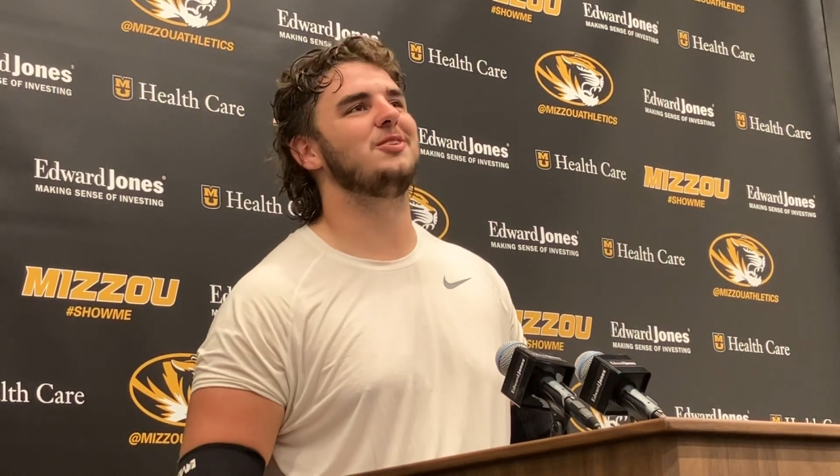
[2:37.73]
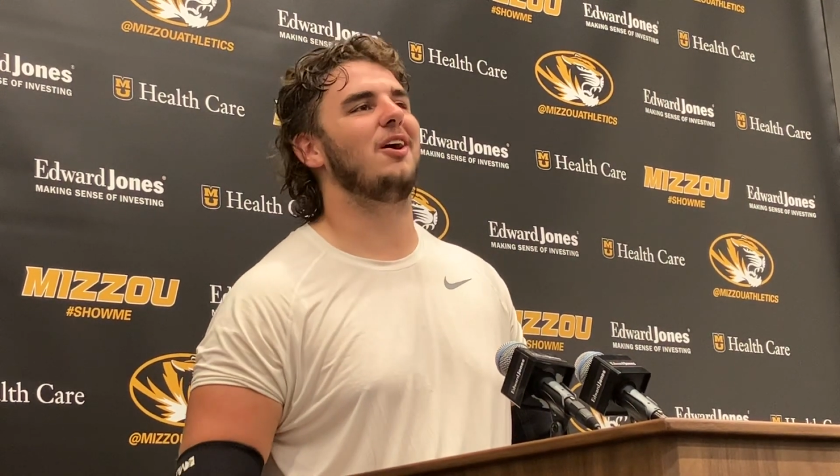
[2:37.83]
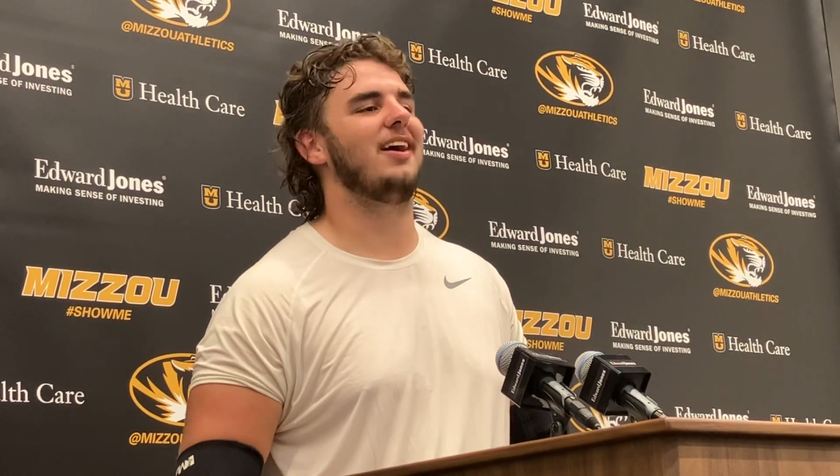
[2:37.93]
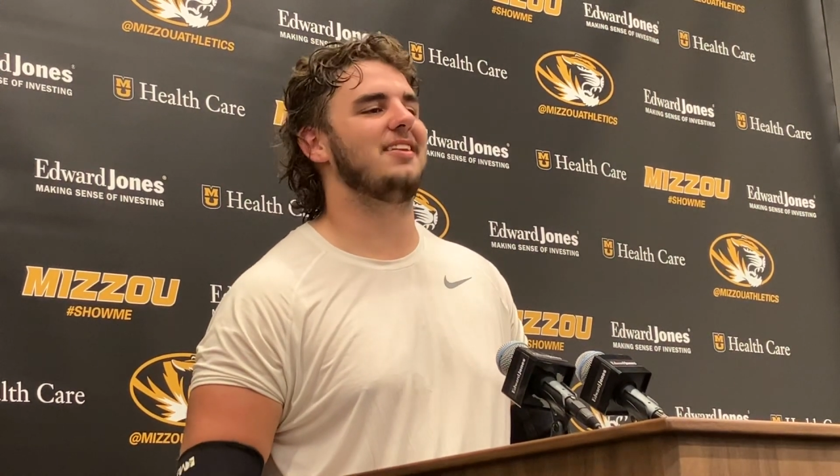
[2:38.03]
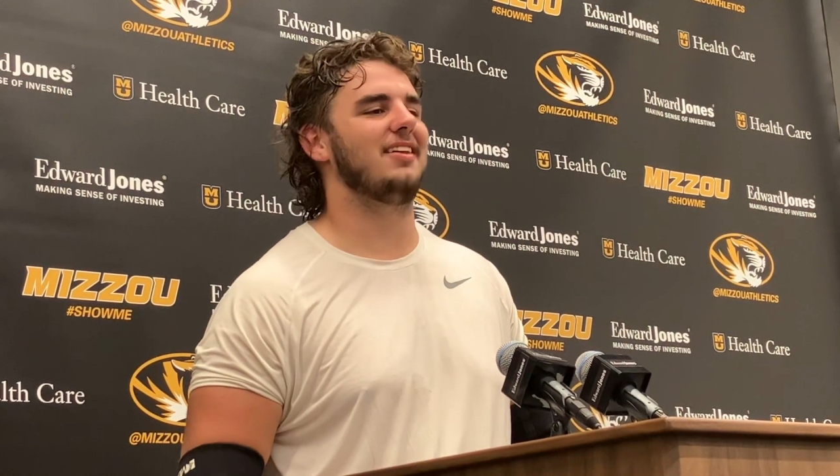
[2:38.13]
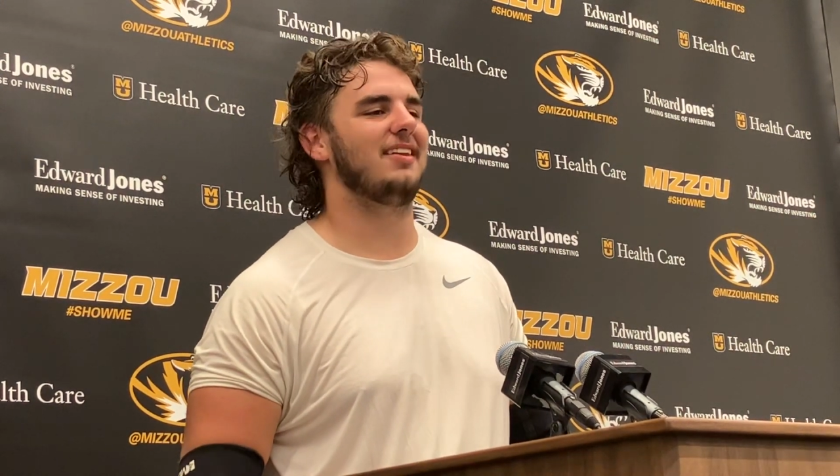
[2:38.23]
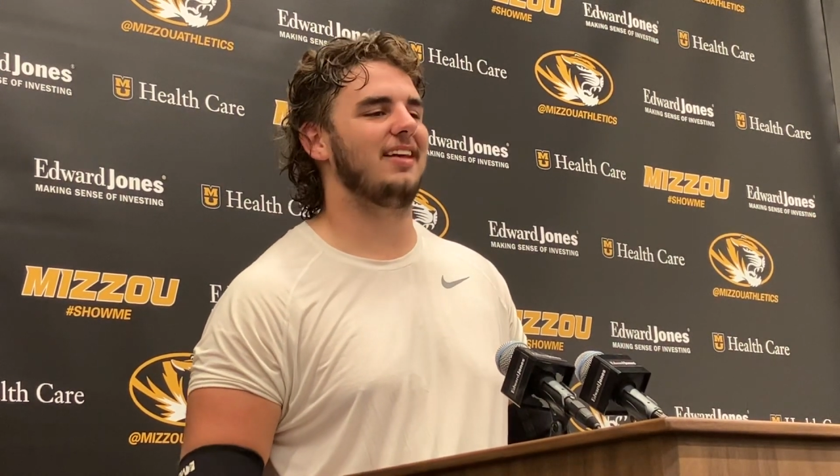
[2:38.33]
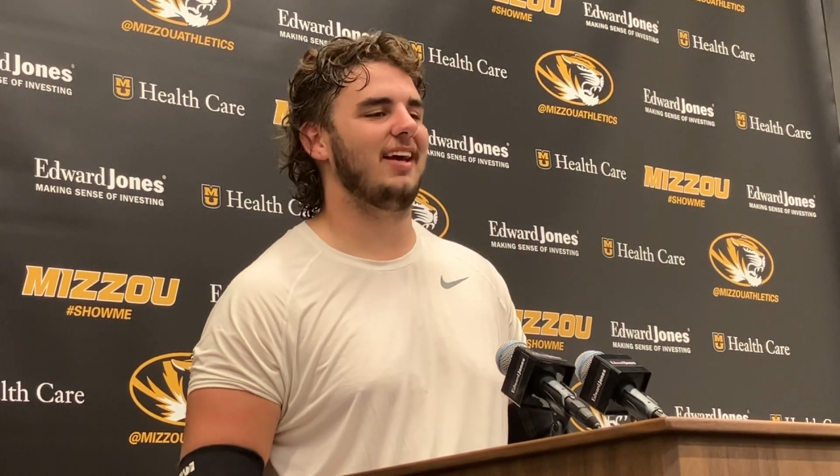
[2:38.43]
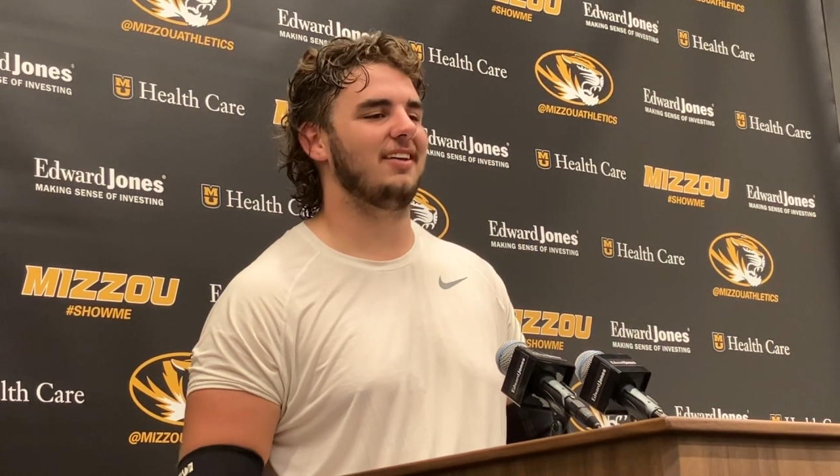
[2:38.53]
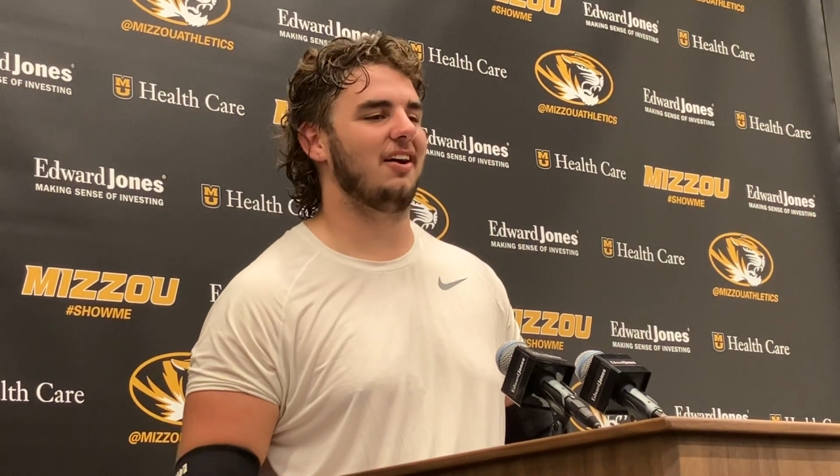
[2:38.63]
So at the end of the
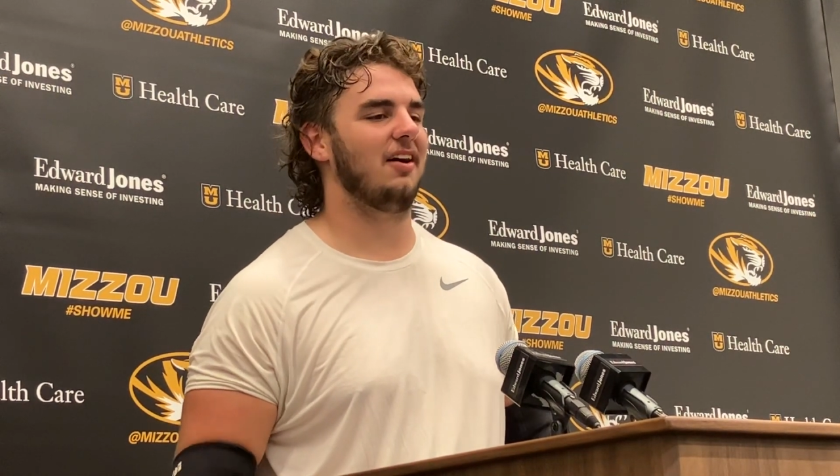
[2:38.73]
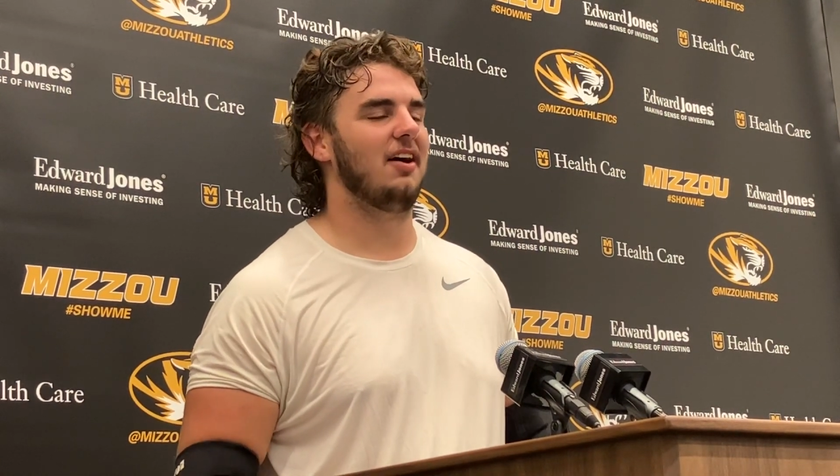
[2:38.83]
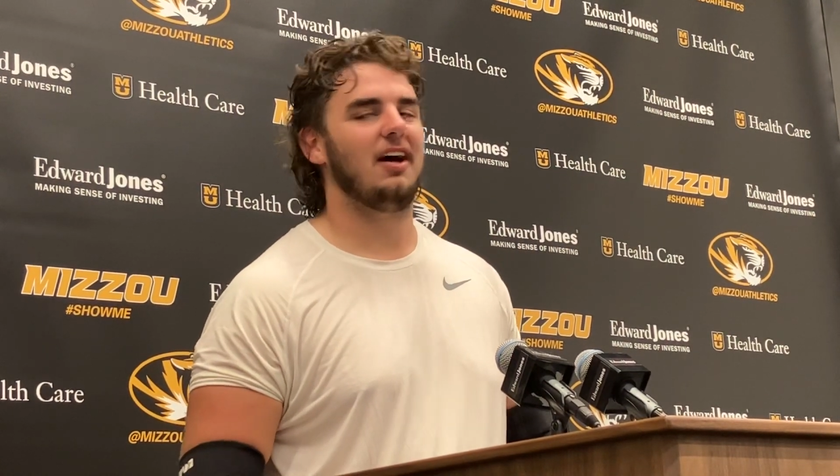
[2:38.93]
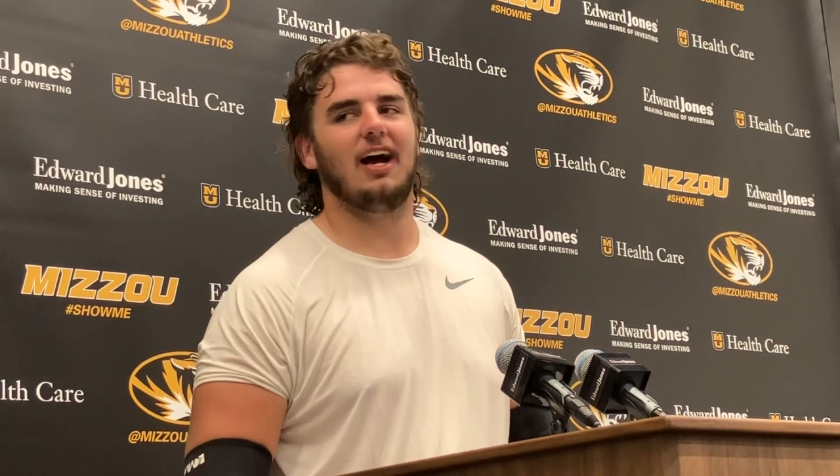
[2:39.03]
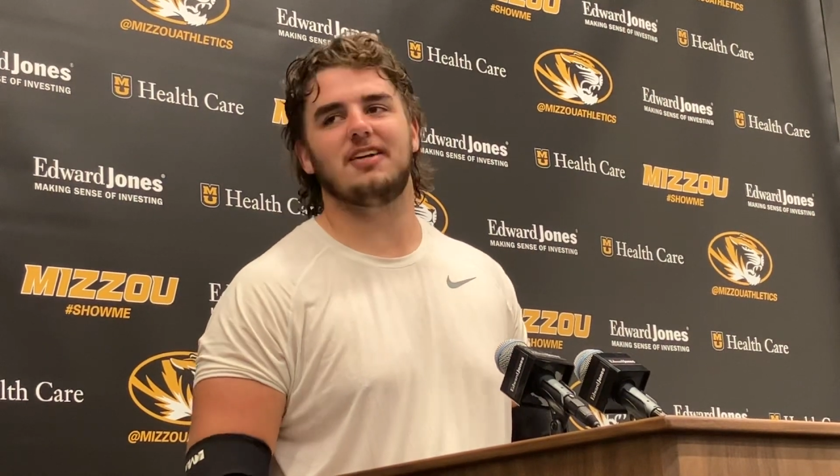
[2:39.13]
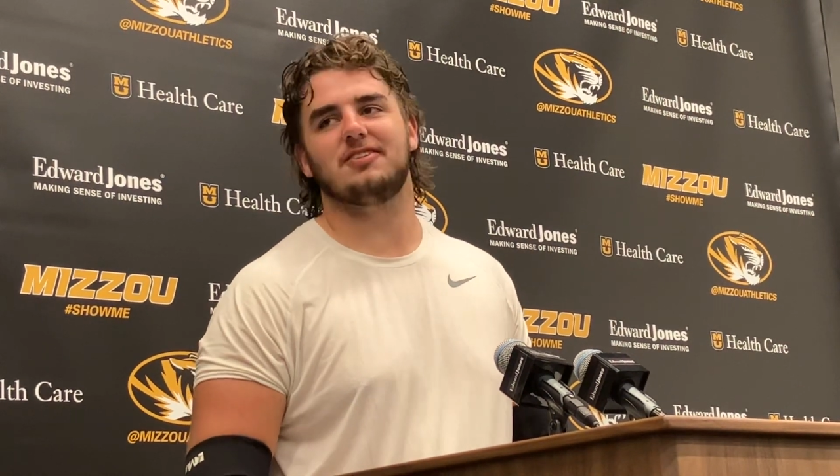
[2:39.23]
day, you know, I